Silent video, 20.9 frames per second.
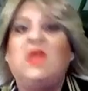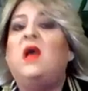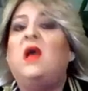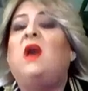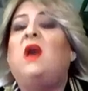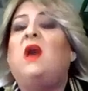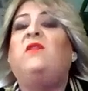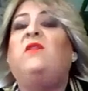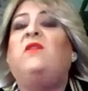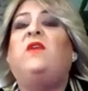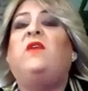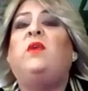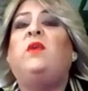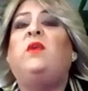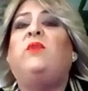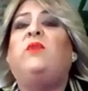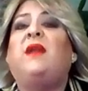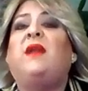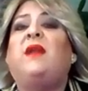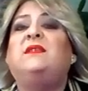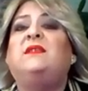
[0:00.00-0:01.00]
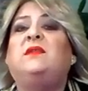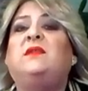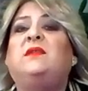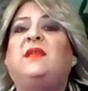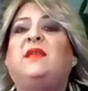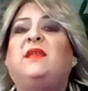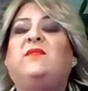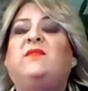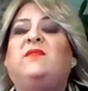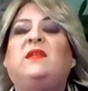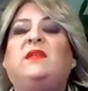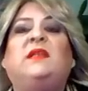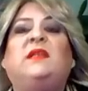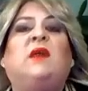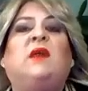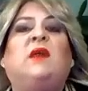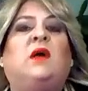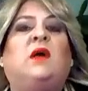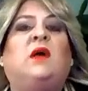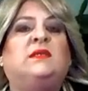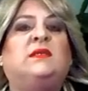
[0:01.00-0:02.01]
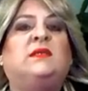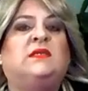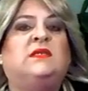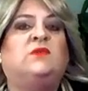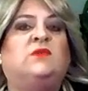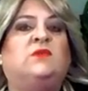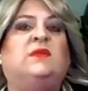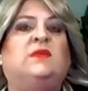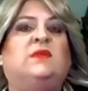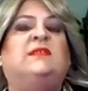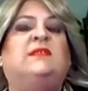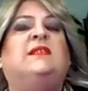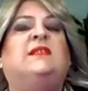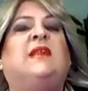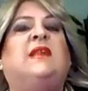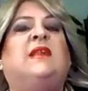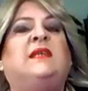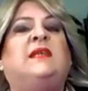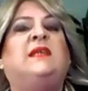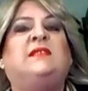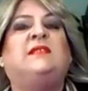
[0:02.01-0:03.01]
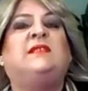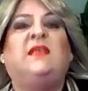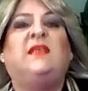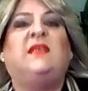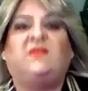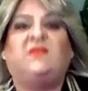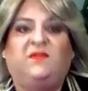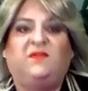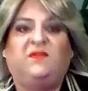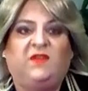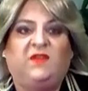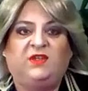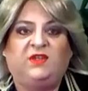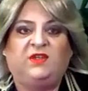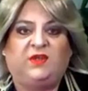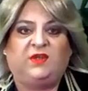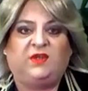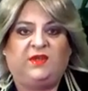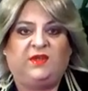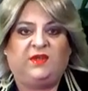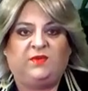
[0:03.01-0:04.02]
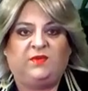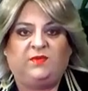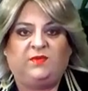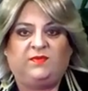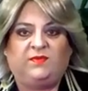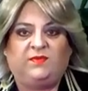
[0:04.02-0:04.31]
On a very practical level, it also is a nice gift to future you.